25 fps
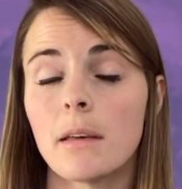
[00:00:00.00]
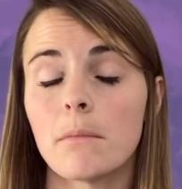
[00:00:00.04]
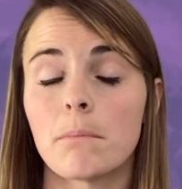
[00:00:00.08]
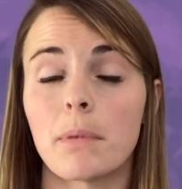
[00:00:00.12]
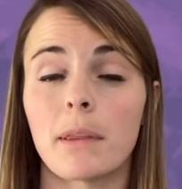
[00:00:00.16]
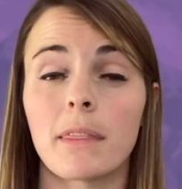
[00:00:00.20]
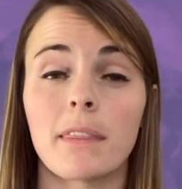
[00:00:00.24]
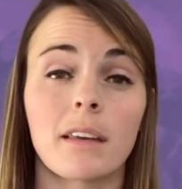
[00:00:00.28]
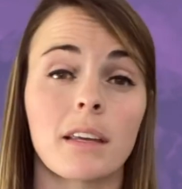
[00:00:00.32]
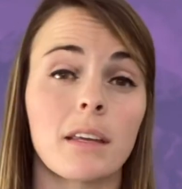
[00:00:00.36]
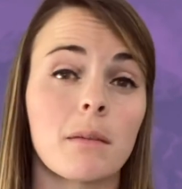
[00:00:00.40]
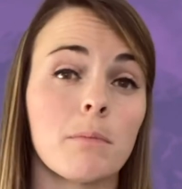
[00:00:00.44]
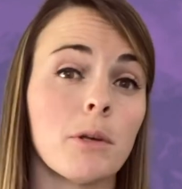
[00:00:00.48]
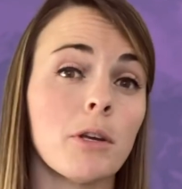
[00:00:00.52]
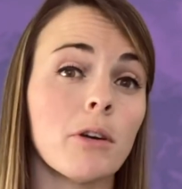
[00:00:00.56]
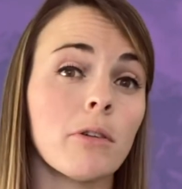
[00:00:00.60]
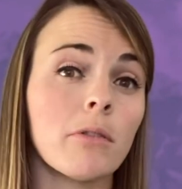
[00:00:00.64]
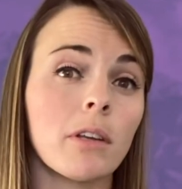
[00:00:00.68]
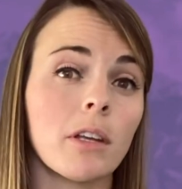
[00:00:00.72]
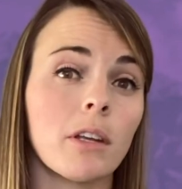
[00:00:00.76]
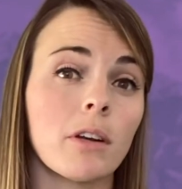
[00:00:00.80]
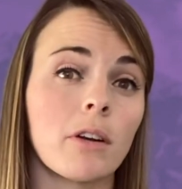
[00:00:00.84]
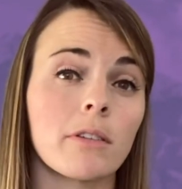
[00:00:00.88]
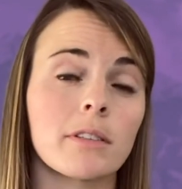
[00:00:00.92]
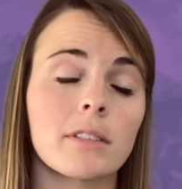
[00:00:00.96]
But the
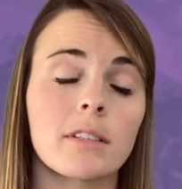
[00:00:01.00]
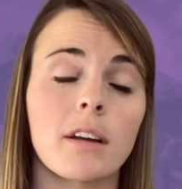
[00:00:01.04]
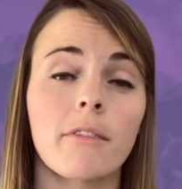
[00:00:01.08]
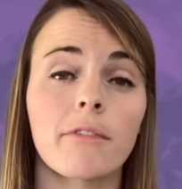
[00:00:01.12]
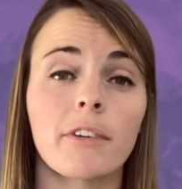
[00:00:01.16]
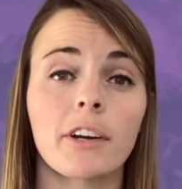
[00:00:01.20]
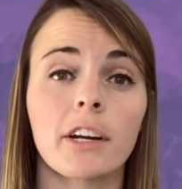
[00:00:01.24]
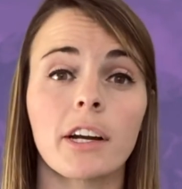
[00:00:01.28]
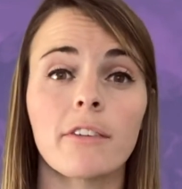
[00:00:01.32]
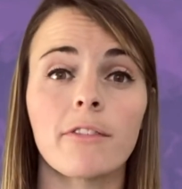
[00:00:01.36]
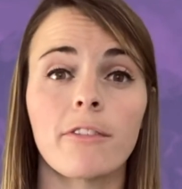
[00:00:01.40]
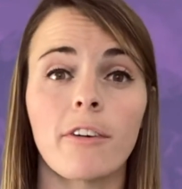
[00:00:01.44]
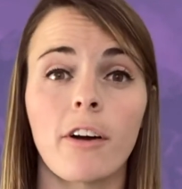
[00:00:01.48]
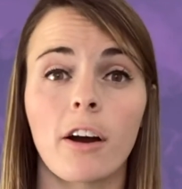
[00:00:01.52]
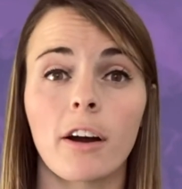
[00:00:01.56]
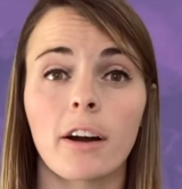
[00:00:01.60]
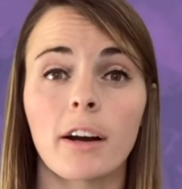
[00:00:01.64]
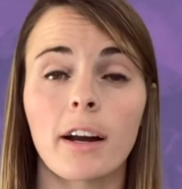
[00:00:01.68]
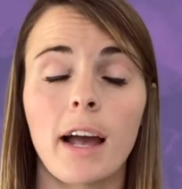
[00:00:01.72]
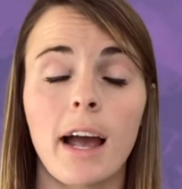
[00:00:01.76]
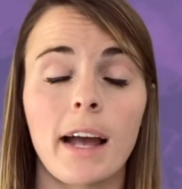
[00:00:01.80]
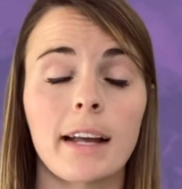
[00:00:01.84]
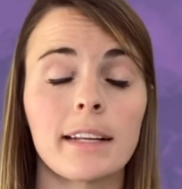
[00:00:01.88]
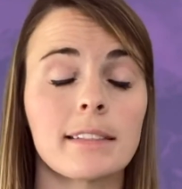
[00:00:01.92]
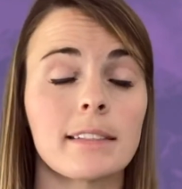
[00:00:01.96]
commute, it's not very
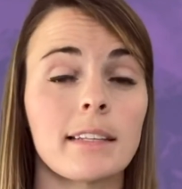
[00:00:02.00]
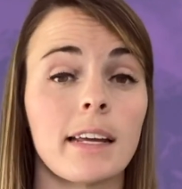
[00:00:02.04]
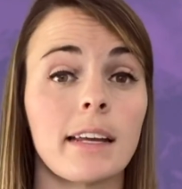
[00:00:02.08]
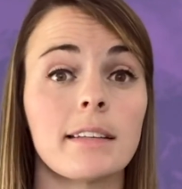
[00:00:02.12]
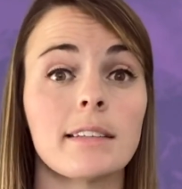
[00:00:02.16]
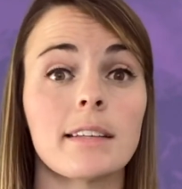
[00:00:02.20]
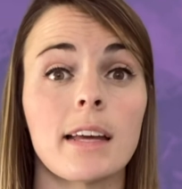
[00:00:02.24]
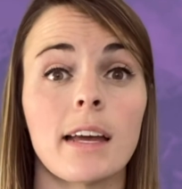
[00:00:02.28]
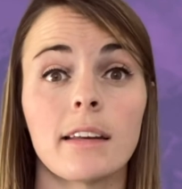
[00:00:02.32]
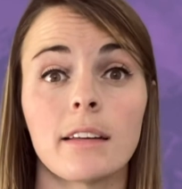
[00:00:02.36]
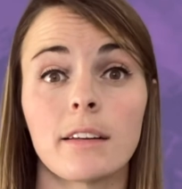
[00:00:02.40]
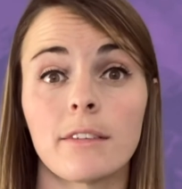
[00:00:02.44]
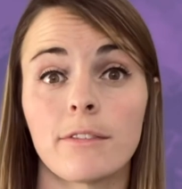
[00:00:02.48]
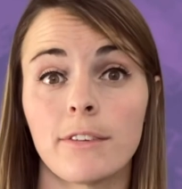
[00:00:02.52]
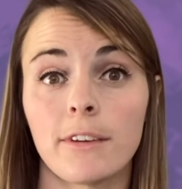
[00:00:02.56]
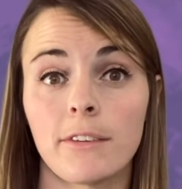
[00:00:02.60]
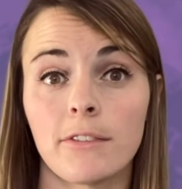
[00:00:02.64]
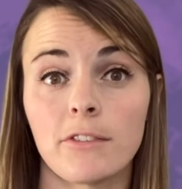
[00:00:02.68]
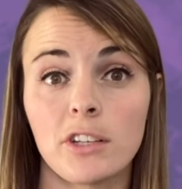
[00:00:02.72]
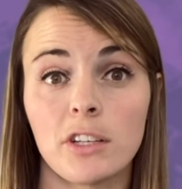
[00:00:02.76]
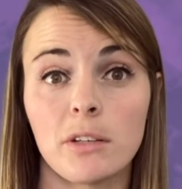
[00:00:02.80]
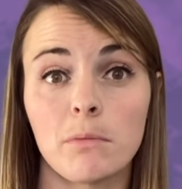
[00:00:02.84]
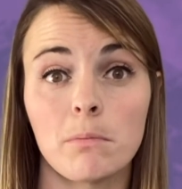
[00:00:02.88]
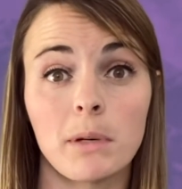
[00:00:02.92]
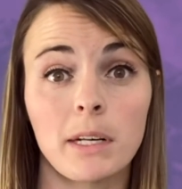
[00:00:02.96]
far. I'd say 10 to
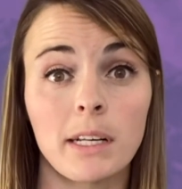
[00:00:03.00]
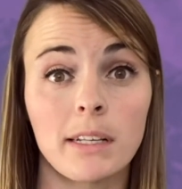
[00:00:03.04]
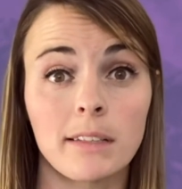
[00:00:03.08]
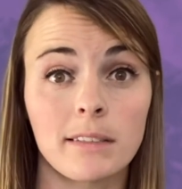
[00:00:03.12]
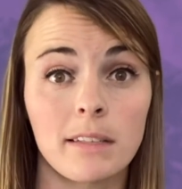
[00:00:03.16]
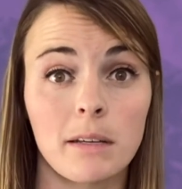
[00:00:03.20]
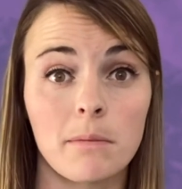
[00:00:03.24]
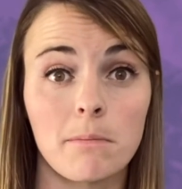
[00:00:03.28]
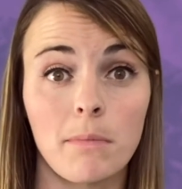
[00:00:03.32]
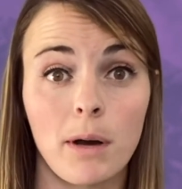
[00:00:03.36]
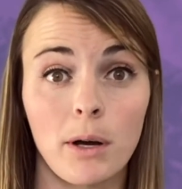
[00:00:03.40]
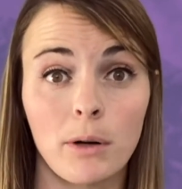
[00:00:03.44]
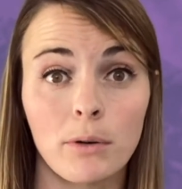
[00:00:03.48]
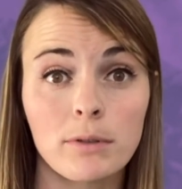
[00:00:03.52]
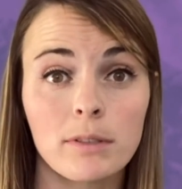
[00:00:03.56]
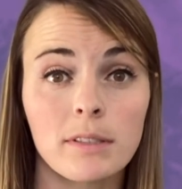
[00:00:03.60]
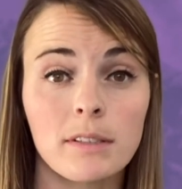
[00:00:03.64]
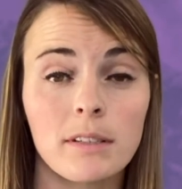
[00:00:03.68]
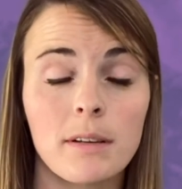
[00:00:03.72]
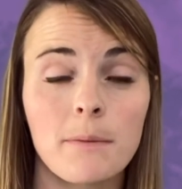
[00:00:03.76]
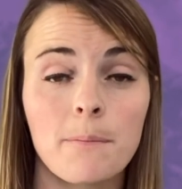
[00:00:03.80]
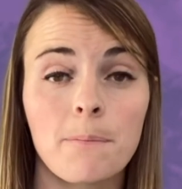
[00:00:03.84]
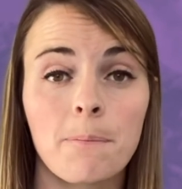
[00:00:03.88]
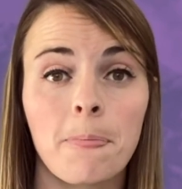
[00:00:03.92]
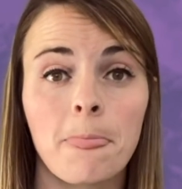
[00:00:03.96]
15 minutes at
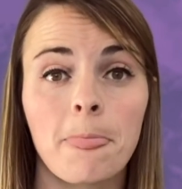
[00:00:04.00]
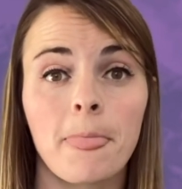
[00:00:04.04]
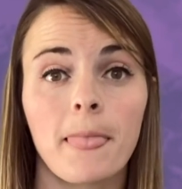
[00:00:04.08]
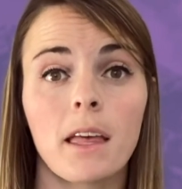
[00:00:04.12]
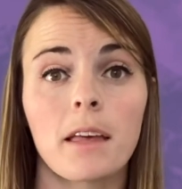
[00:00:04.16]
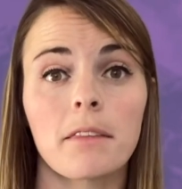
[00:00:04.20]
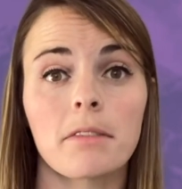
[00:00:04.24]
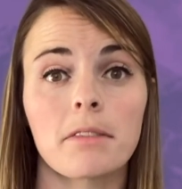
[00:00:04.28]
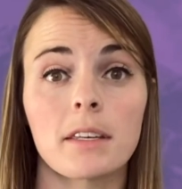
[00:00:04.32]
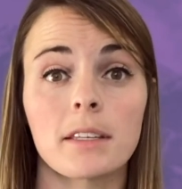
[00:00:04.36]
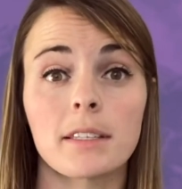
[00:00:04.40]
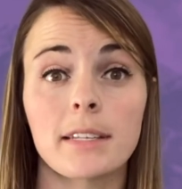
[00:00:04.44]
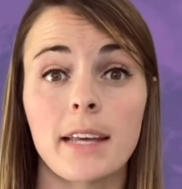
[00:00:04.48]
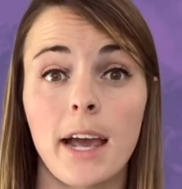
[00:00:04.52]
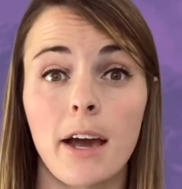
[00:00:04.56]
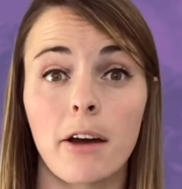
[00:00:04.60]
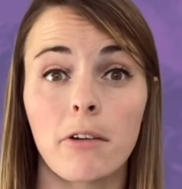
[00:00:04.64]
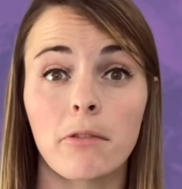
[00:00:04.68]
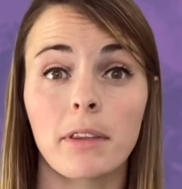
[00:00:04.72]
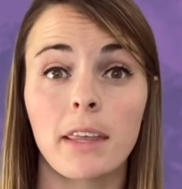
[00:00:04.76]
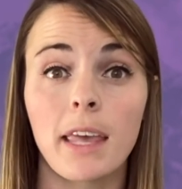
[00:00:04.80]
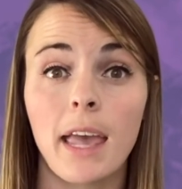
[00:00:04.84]
most. The town